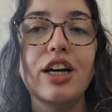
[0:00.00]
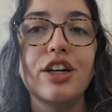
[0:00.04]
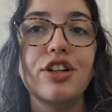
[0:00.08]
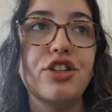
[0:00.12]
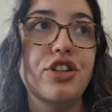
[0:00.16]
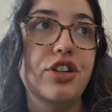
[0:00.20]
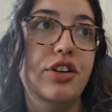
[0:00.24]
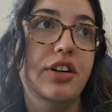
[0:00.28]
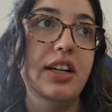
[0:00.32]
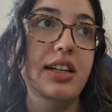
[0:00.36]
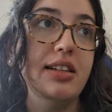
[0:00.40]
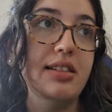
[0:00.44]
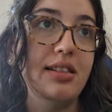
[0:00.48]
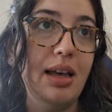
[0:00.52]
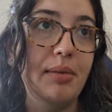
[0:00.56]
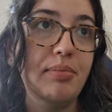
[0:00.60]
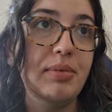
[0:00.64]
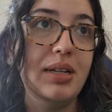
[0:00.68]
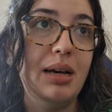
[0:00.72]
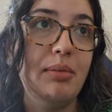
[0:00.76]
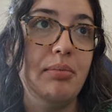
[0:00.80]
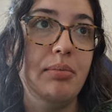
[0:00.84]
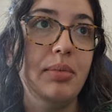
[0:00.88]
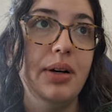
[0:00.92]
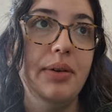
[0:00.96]
during
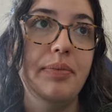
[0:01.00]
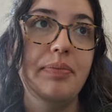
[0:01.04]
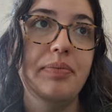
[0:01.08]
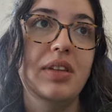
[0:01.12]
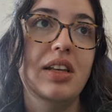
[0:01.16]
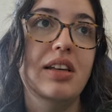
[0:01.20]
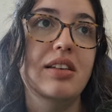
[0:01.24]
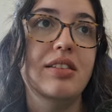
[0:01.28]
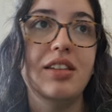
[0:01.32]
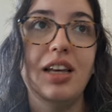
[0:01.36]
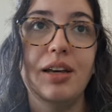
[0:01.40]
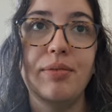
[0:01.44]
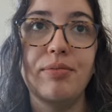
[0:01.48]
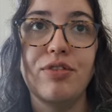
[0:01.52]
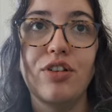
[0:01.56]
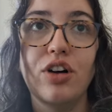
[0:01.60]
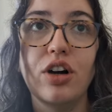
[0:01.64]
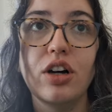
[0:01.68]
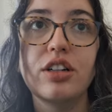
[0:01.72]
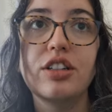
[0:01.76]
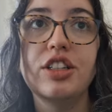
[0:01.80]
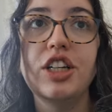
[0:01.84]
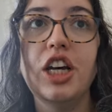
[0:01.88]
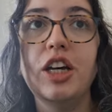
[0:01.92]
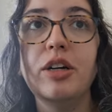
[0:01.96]
September. Same for
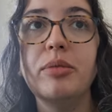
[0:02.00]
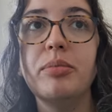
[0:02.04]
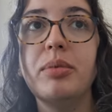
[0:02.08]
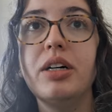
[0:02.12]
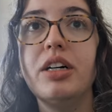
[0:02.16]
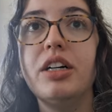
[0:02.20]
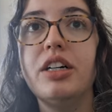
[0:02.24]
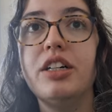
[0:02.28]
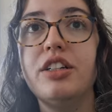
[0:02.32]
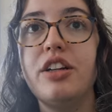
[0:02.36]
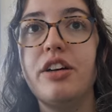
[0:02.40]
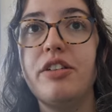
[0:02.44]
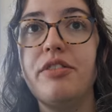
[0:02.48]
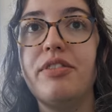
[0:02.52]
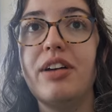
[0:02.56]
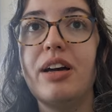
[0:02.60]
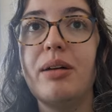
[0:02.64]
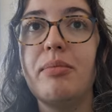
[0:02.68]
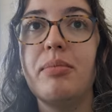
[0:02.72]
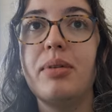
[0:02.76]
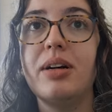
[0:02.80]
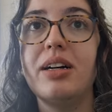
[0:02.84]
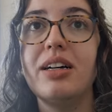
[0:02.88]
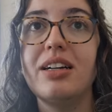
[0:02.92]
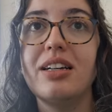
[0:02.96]
October,
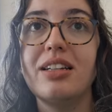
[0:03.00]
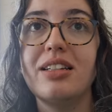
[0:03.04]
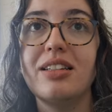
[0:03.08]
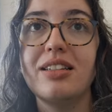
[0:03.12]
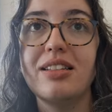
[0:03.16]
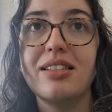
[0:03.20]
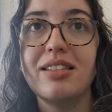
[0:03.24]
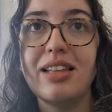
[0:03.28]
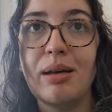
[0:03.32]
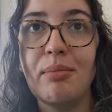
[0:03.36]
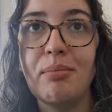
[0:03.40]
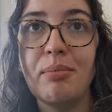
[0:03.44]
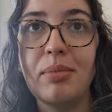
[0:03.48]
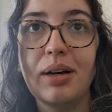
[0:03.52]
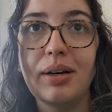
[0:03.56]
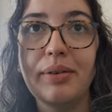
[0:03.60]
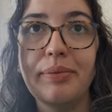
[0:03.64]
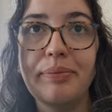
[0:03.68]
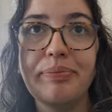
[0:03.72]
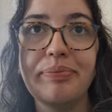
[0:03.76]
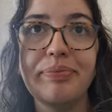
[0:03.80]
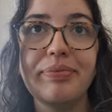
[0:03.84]
November and December.